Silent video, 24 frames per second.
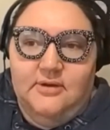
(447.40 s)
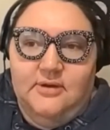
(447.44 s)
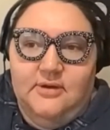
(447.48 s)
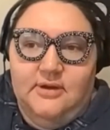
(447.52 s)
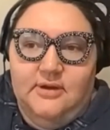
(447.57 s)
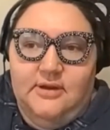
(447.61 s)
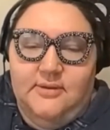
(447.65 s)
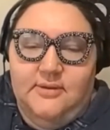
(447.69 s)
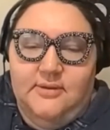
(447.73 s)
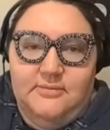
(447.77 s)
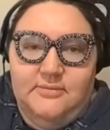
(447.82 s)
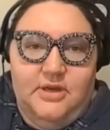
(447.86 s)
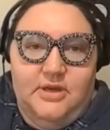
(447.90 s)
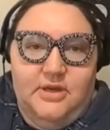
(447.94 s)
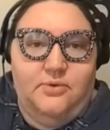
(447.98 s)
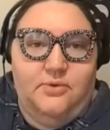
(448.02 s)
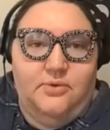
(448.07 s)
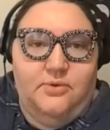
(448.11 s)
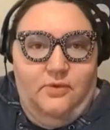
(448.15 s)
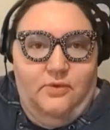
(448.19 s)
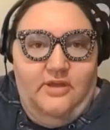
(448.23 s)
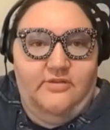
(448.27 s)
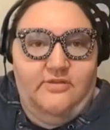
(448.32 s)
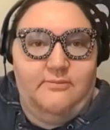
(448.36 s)
commune
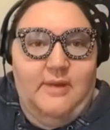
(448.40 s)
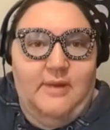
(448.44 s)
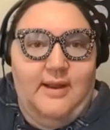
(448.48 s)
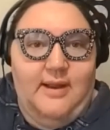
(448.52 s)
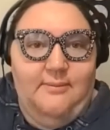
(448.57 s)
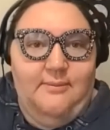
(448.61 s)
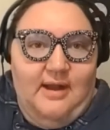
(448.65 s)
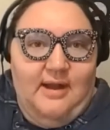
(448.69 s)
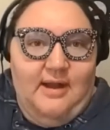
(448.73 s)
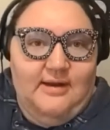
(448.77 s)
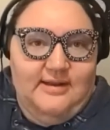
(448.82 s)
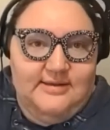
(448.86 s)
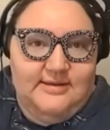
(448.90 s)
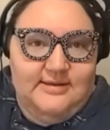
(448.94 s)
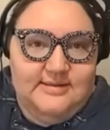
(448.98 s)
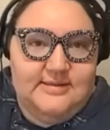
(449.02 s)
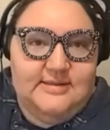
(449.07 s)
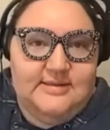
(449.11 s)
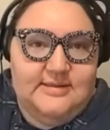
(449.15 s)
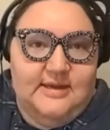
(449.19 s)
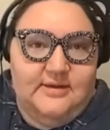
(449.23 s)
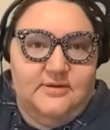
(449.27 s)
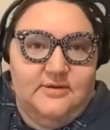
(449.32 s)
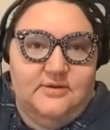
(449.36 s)
with my body's
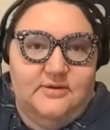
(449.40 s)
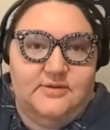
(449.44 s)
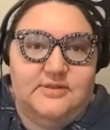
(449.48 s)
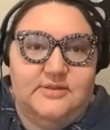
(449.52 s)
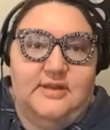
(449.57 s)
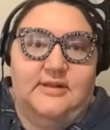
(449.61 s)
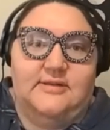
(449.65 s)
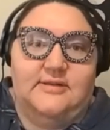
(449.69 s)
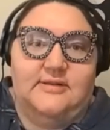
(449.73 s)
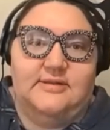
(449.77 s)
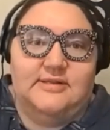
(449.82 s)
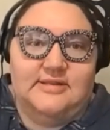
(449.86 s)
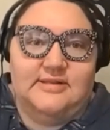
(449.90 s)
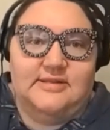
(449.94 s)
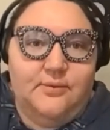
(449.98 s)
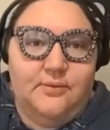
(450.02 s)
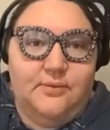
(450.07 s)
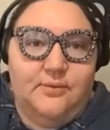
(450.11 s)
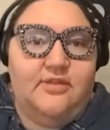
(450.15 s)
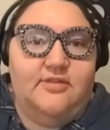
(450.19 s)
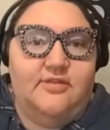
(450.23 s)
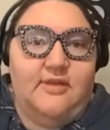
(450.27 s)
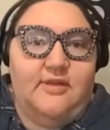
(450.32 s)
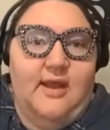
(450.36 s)
signals and sit
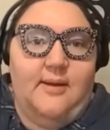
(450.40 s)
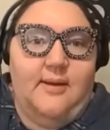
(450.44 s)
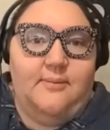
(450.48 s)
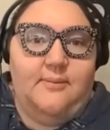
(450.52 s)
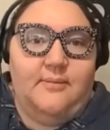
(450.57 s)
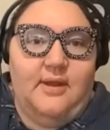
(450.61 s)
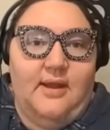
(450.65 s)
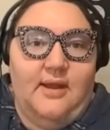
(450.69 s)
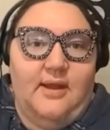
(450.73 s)
with them